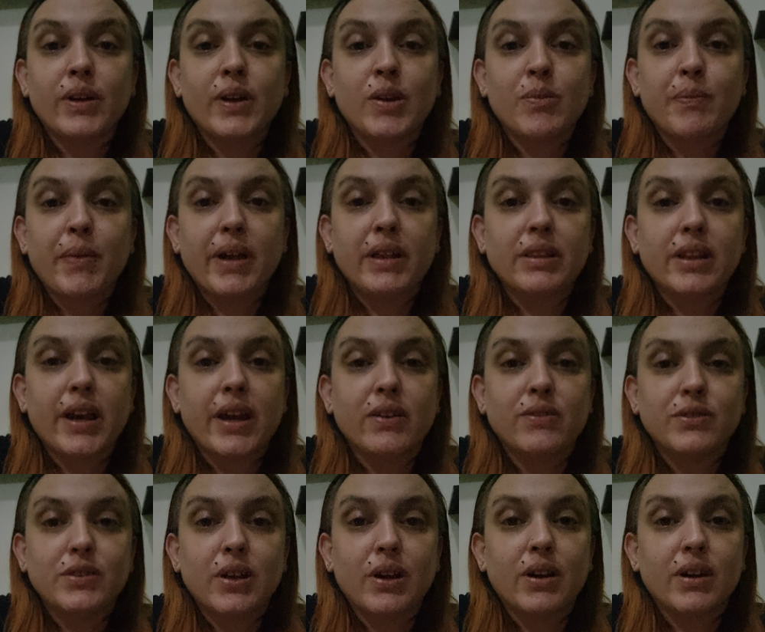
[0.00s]
in my
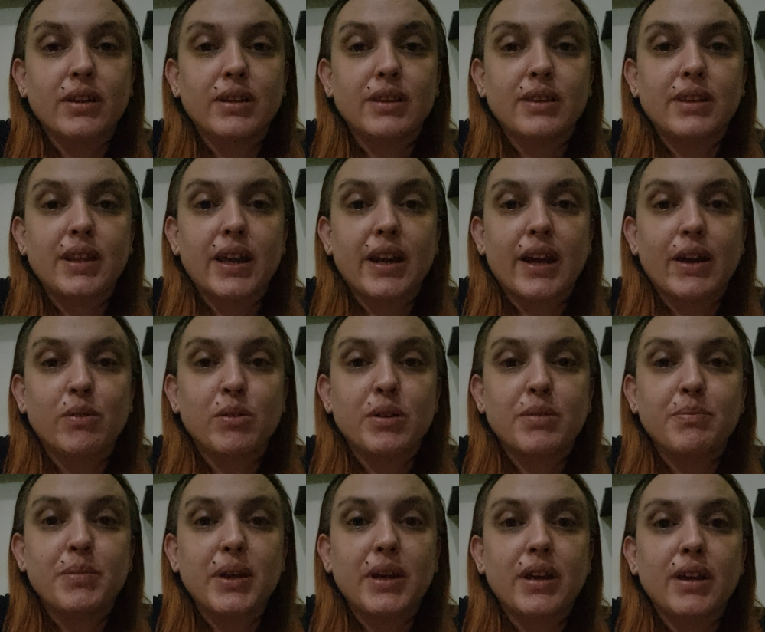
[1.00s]
life thought that I
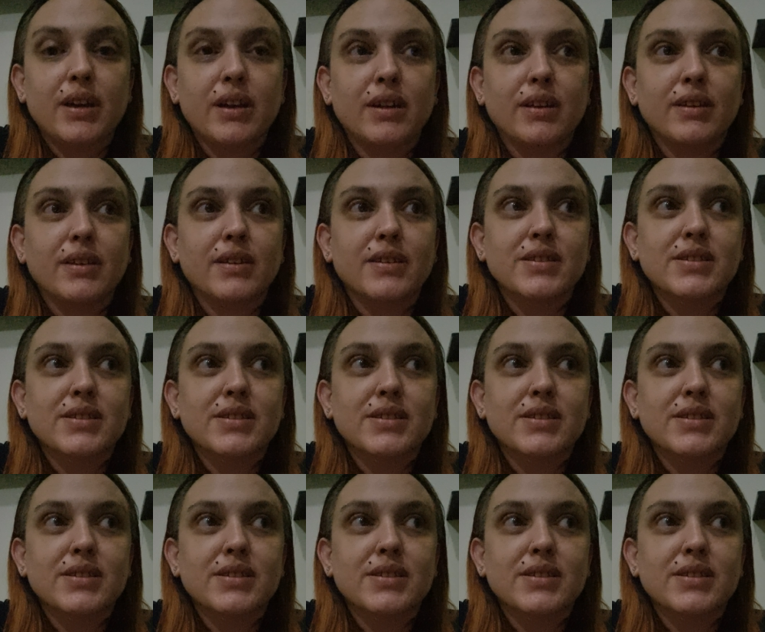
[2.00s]
would be